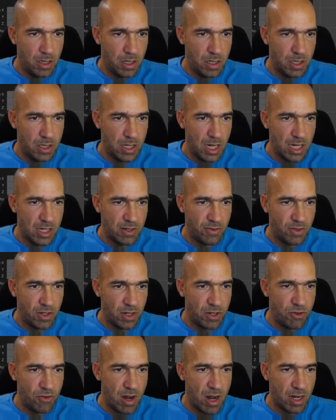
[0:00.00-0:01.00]
The size of
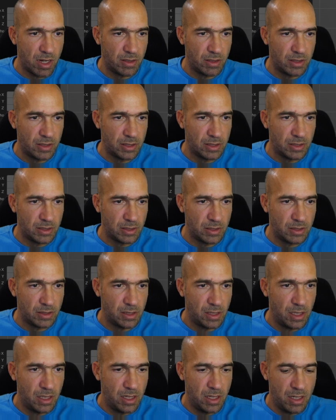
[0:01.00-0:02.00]
the dragon